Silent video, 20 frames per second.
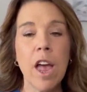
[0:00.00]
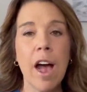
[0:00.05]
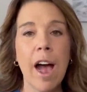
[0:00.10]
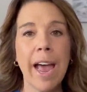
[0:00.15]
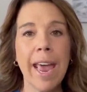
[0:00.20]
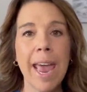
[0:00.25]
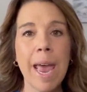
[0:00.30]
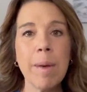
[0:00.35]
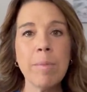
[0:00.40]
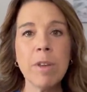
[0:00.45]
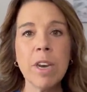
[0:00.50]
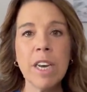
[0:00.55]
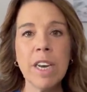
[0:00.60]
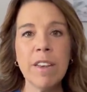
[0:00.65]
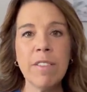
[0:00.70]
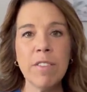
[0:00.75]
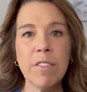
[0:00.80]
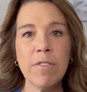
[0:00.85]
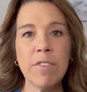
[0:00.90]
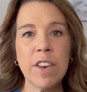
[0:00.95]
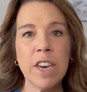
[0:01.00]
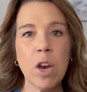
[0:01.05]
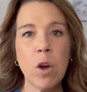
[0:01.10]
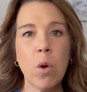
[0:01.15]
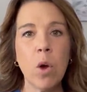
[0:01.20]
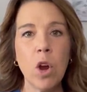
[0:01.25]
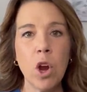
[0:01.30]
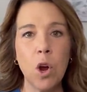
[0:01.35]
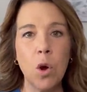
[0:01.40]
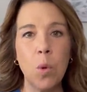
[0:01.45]
I am gonna leave a
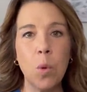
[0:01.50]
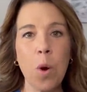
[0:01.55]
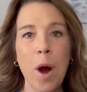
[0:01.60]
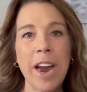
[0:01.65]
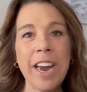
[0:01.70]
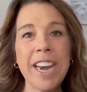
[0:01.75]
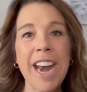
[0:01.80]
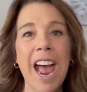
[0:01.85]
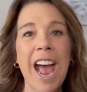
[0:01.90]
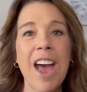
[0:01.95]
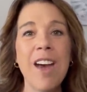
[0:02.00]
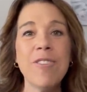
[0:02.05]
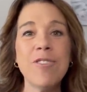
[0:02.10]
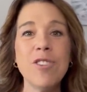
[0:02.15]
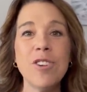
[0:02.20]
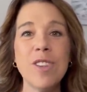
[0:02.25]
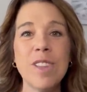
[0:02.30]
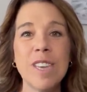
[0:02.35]
video right after